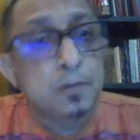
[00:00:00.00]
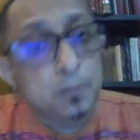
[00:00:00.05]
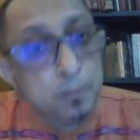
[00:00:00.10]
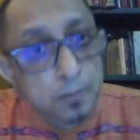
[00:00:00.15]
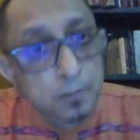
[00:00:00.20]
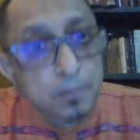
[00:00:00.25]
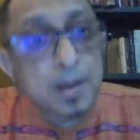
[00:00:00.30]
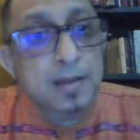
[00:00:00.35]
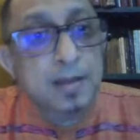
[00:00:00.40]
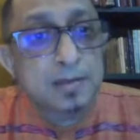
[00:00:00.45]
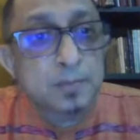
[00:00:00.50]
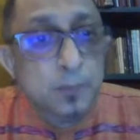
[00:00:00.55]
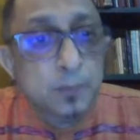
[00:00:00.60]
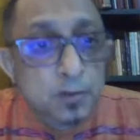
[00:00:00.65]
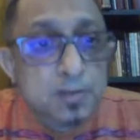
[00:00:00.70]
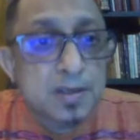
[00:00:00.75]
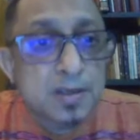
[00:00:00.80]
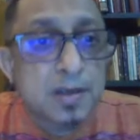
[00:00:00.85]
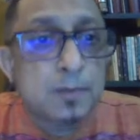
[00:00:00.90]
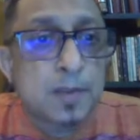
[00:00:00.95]
who writes
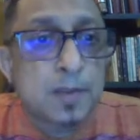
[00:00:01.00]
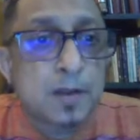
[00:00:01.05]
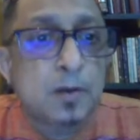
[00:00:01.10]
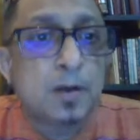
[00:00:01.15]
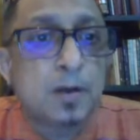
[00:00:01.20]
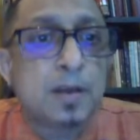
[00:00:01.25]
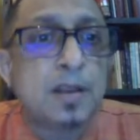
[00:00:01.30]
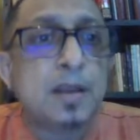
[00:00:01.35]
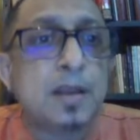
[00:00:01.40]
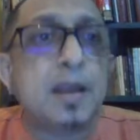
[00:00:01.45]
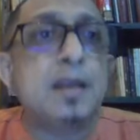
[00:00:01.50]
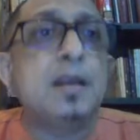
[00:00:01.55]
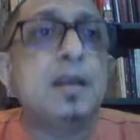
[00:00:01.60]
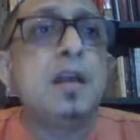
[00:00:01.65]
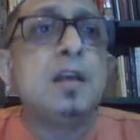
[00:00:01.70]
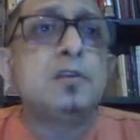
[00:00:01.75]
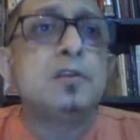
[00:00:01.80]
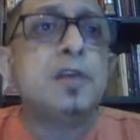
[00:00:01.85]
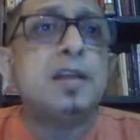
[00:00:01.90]
mostly in Bengali again.